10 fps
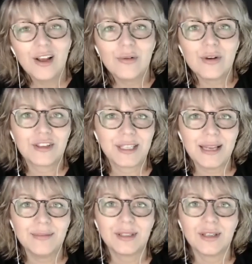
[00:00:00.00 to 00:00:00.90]
which
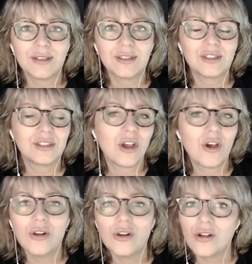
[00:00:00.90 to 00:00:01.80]
seems so
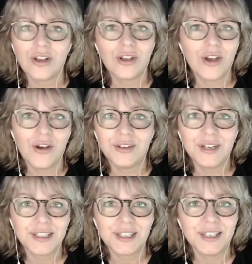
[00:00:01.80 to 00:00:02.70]
long ago,
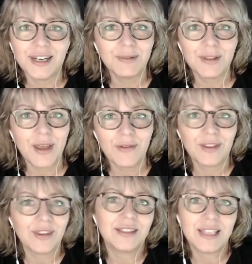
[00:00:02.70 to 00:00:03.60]
doesn't it, with
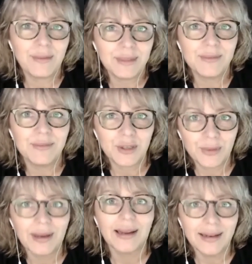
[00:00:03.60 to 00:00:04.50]
everything that's happened in
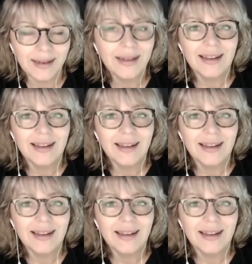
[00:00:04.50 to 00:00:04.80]
between.